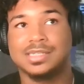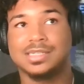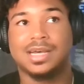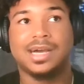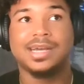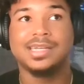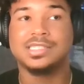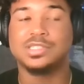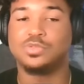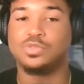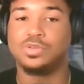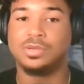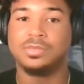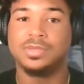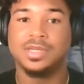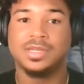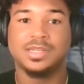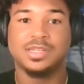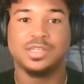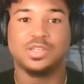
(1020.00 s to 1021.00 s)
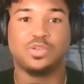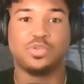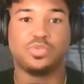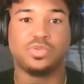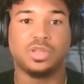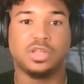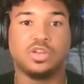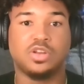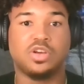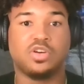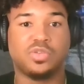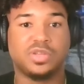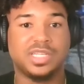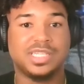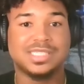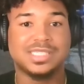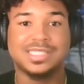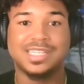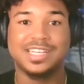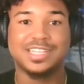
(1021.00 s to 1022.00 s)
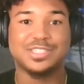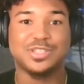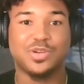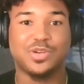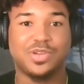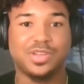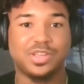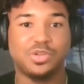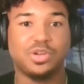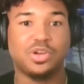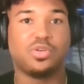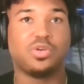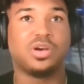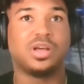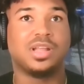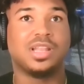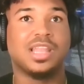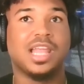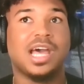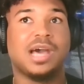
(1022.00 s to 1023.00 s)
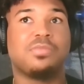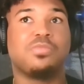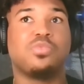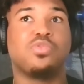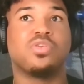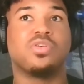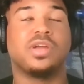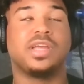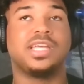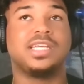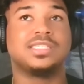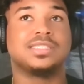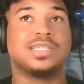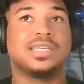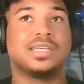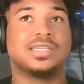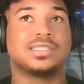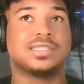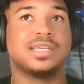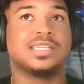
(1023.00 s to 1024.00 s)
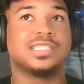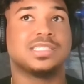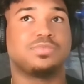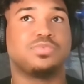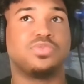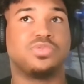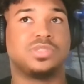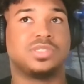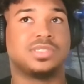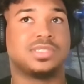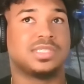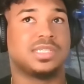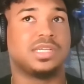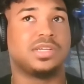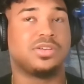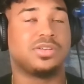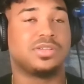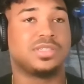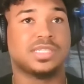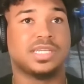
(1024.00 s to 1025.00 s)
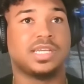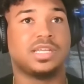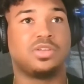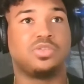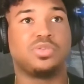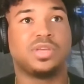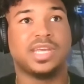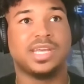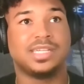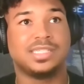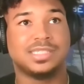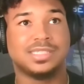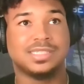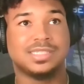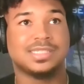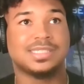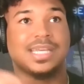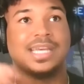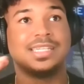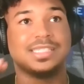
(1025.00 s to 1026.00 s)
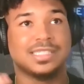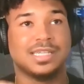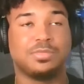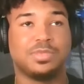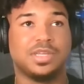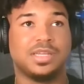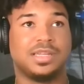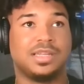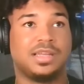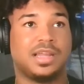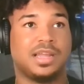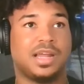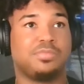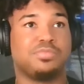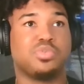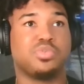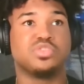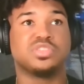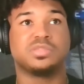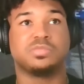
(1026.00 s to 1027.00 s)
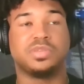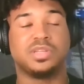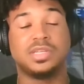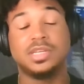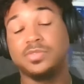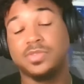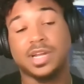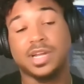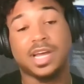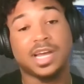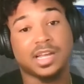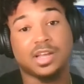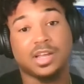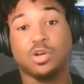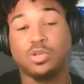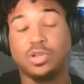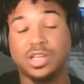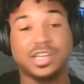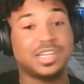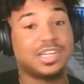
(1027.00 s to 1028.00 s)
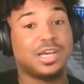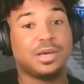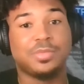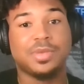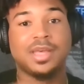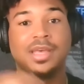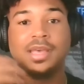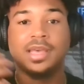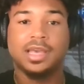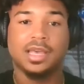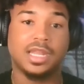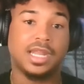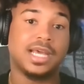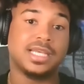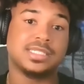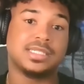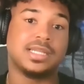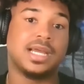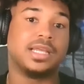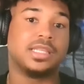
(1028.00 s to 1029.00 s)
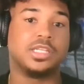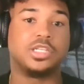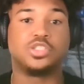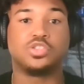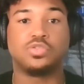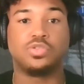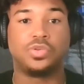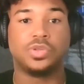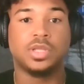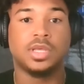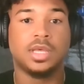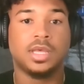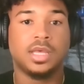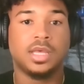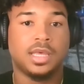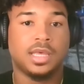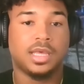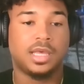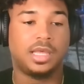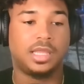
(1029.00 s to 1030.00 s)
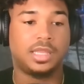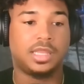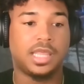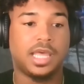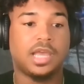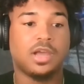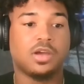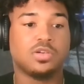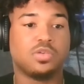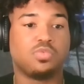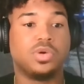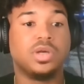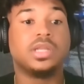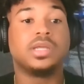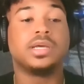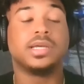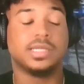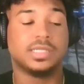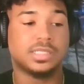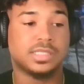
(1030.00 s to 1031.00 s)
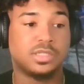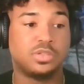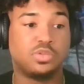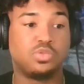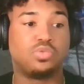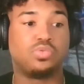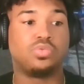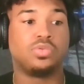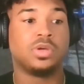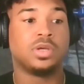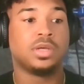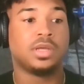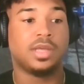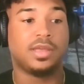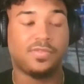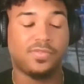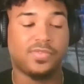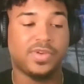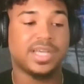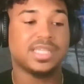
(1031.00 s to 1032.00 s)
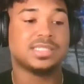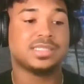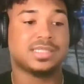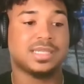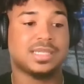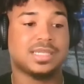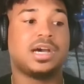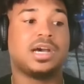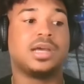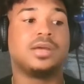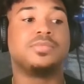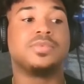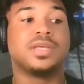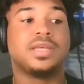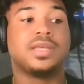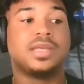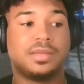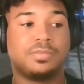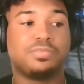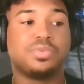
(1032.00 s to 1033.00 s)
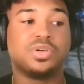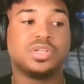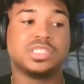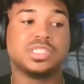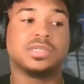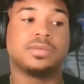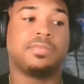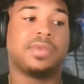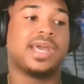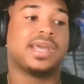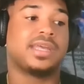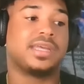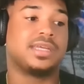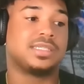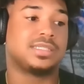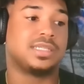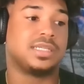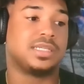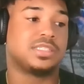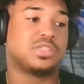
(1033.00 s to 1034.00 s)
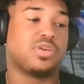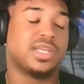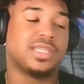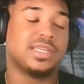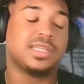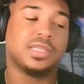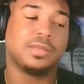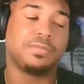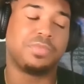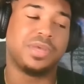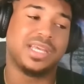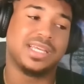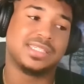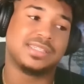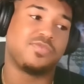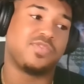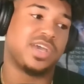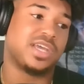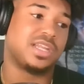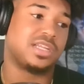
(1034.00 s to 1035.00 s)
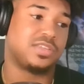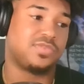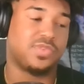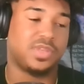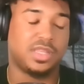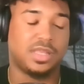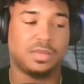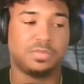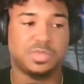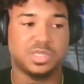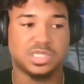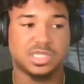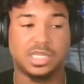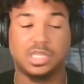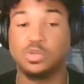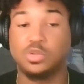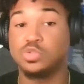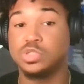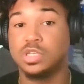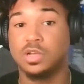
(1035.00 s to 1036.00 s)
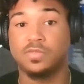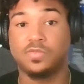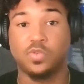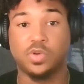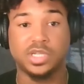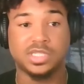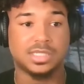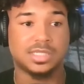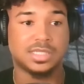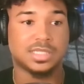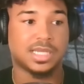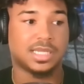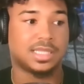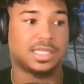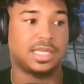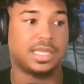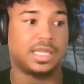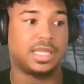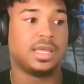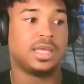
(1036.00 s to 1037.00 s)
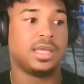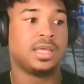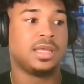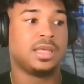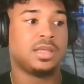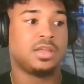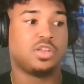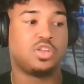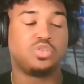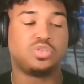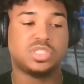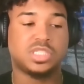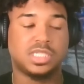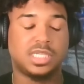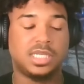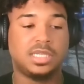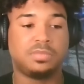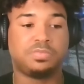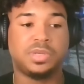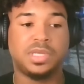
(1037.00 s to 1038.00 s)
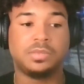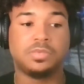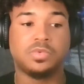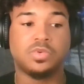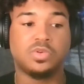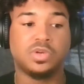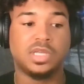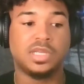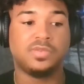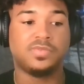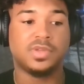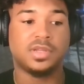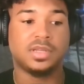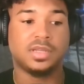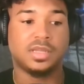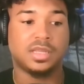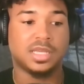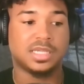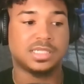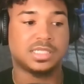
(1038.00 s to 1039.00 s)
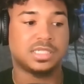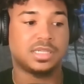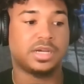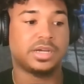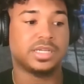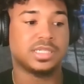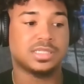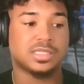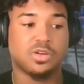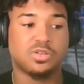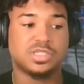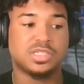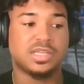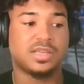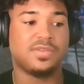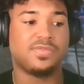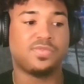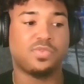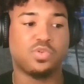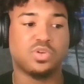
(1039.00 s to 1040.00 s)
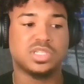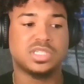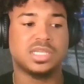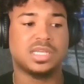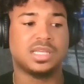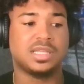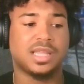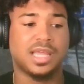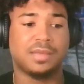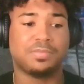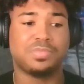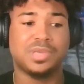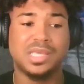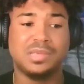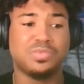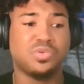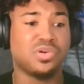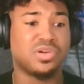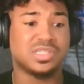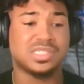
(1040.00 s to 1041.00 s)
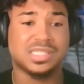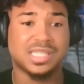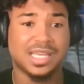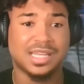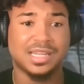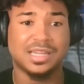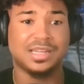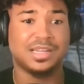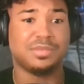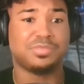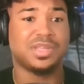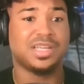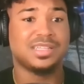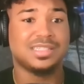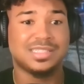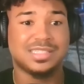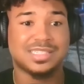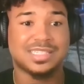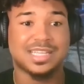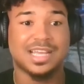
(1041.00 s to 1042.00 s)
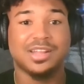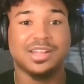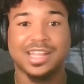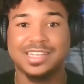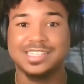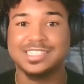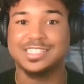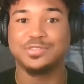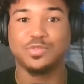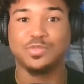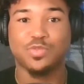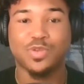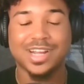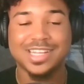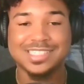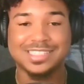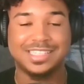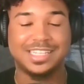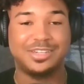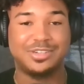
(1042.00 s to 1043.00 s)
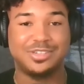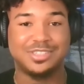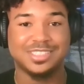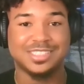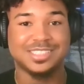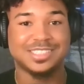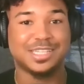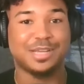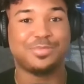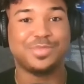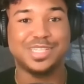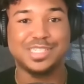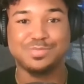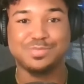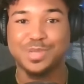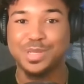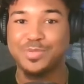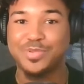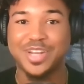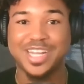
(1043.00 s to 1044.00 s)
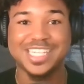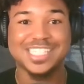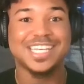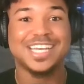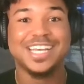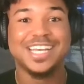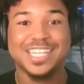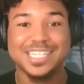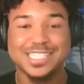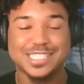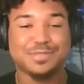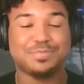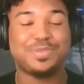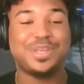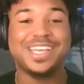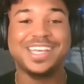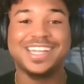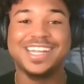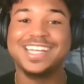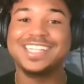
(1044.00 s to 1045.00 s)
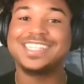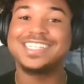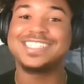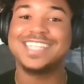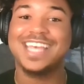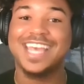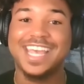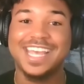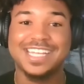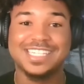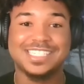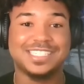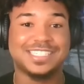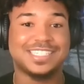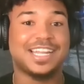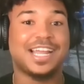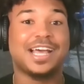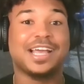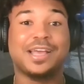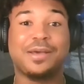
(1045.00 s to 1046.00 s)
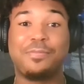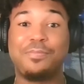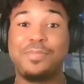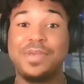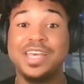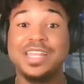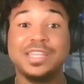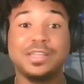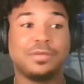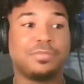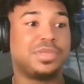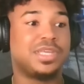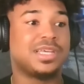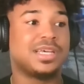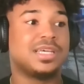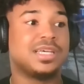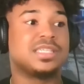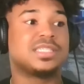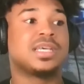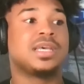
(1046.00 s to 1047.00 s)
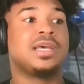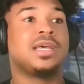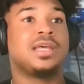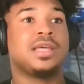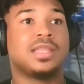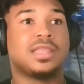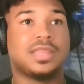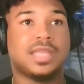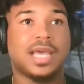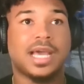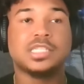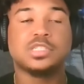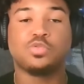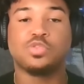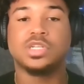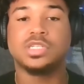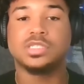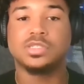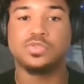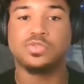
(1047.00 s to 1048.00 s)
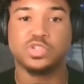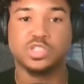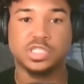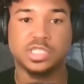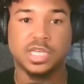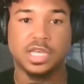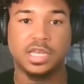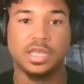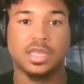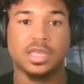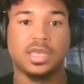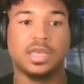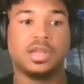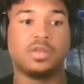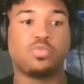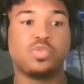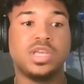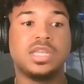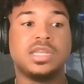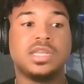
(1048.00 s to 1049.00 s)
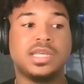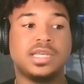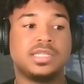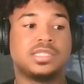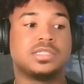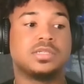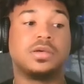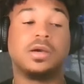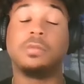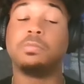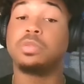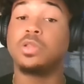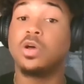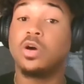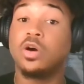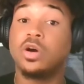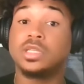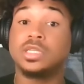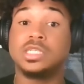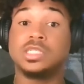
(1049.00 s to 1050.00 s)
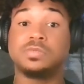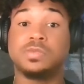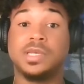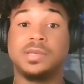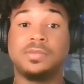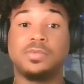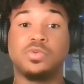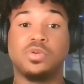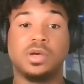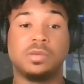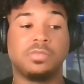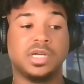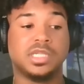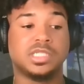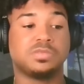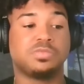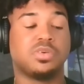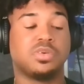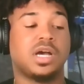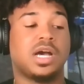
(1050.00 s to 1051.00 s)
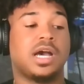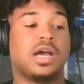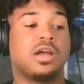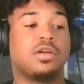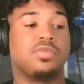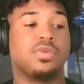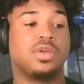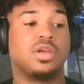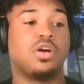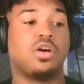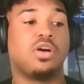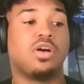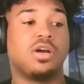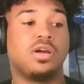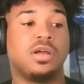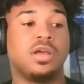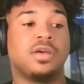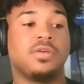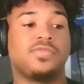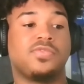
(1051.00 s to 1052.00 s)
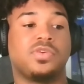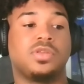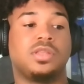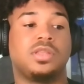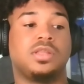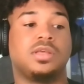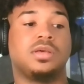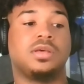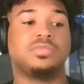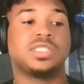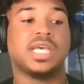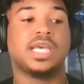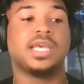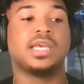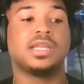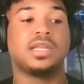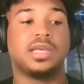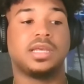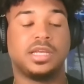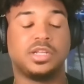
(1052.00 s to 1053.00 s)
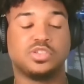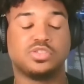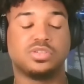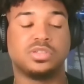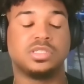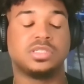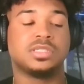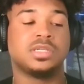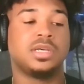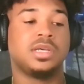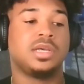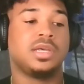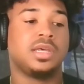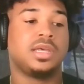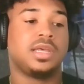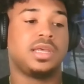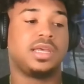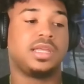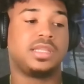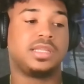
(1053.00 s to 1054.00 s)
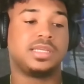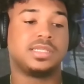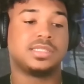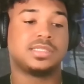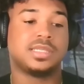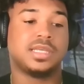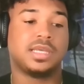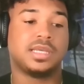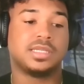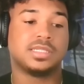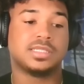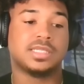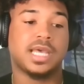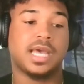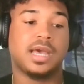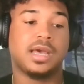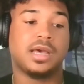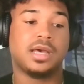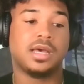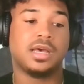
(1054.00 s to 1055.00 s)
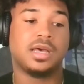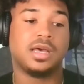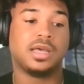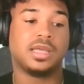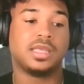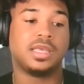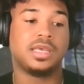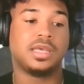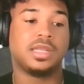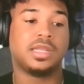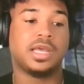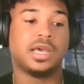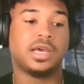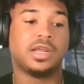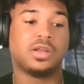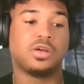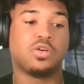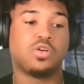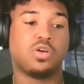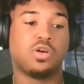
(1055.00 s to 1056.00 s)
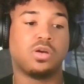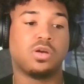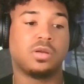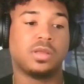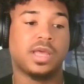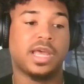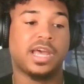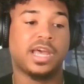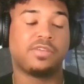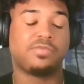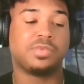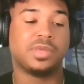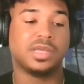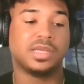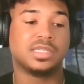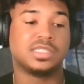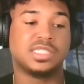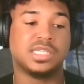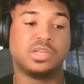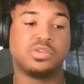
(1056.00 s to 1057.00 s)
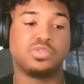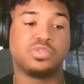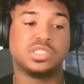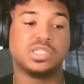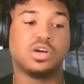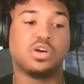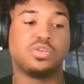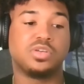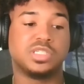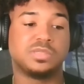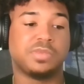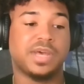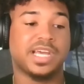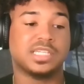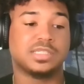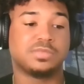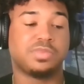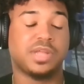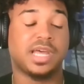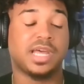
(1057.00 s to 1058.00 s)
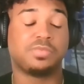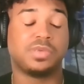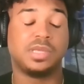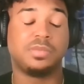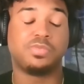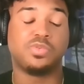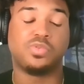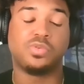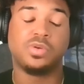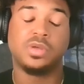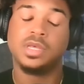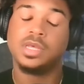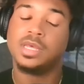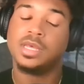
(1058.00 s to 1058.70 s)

lie to them you you know these things are you know a lot more easily accessible to sit here and say you can't just say something and i'm supposed to believe and i can go look it up and that's not the truth and they are willing to invest time in pushing back against them so i think the biggest advantage for them is to use their voices i think you see people even as young as 13 14 like people are standing up they sound like civil rights leaders some of these people that's speaking at these ages and i commend them because that's what it's going to take. And we need to applaud these people in much more higher regard from them taking an interest in these things that, uh, again, that are have been continuing to hold us back as Black people.